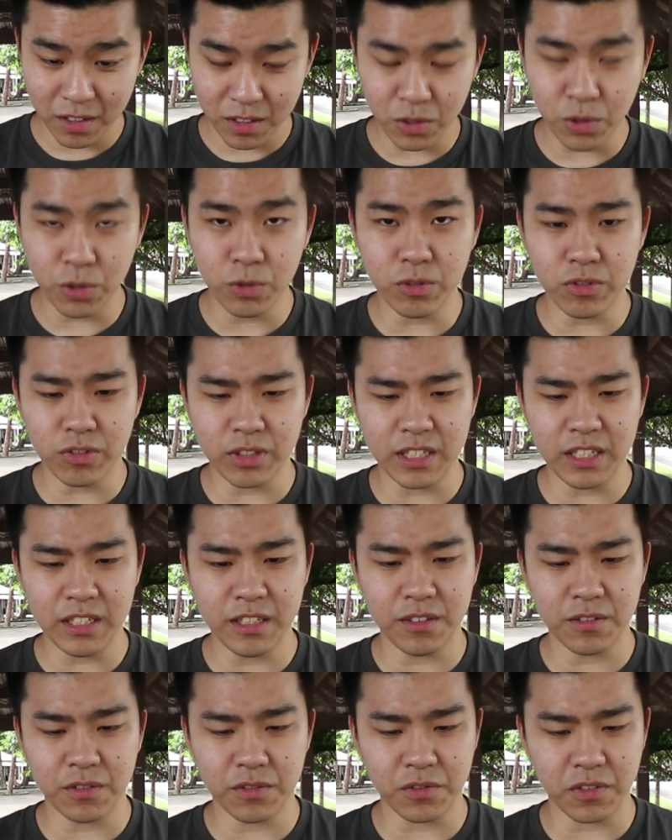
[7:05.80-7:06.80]
2, 3,
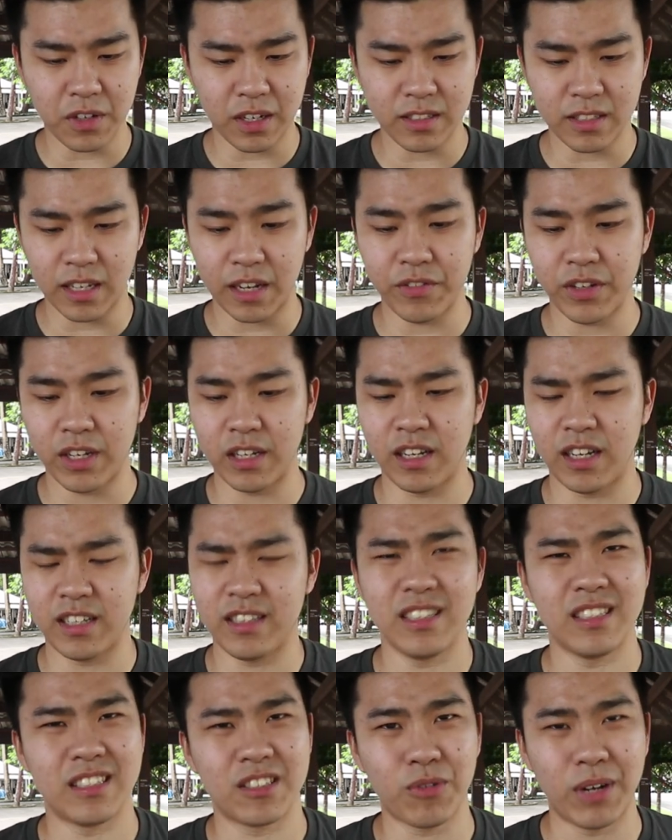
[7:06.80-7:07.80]
5, I
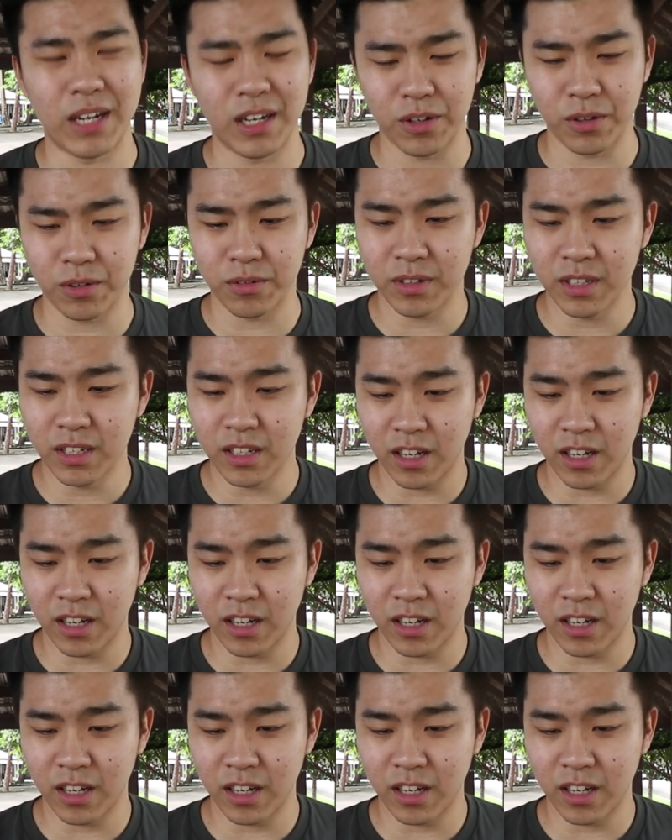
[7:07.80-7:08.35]
think it's quite low.